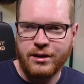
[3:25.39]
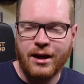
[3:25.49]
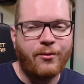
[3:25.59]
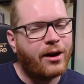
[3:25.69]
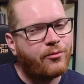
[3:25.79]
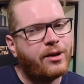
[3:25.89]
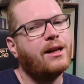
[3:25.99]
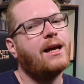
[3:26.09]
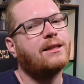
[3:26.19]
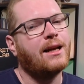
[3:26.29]
And when I
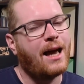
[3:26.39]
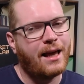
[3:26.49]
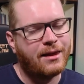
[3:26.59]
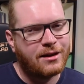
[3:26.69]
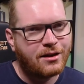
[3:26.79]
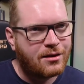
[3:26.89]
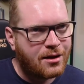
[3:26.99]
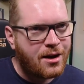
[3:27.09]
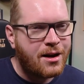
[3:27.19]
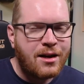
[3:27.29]
realized that I had this
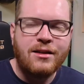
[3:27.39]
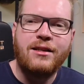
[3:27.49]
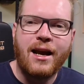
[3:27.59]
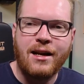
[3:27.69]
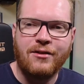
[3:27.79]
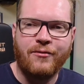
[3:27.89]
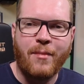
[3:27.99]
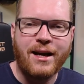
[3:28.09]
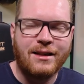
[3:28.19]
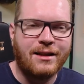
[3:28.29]
change of
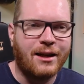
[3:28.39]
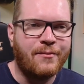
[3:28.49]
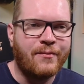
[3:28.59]
mindset,